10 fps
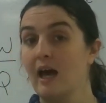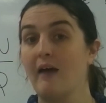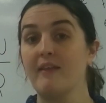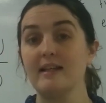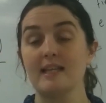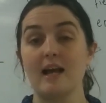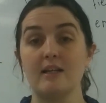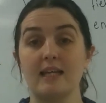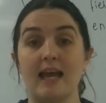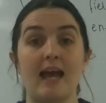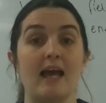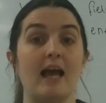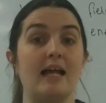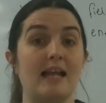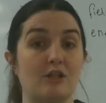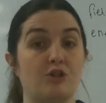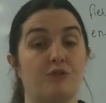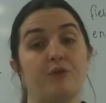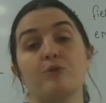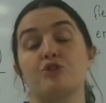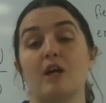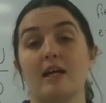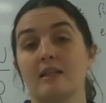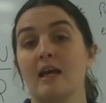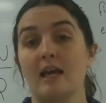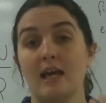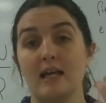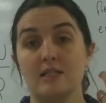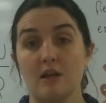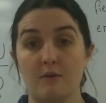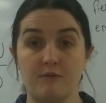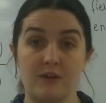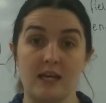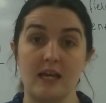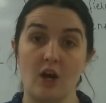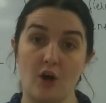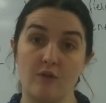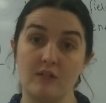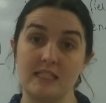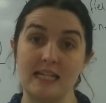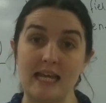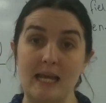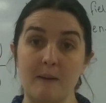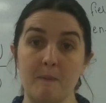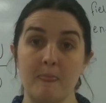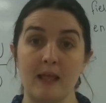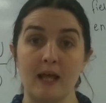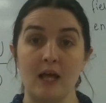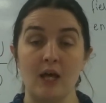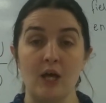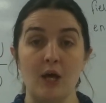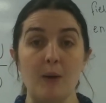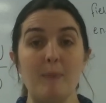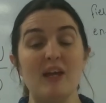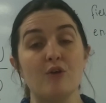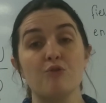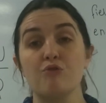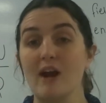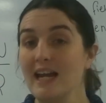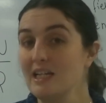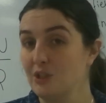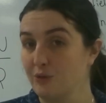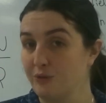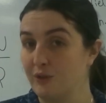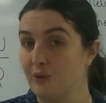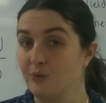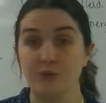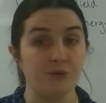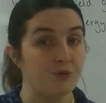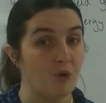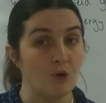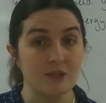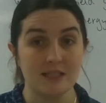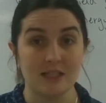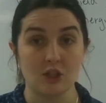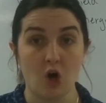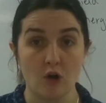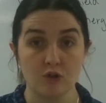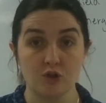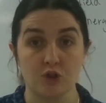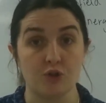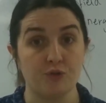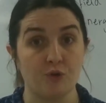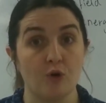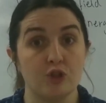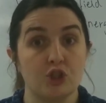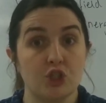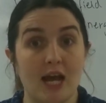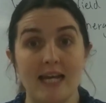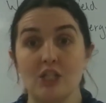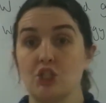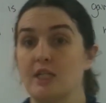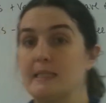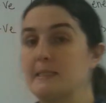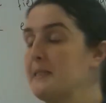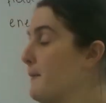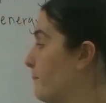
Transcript: And that's how you get electric field strength is V over D. But in a radial field, the force isn't constant, the force changes.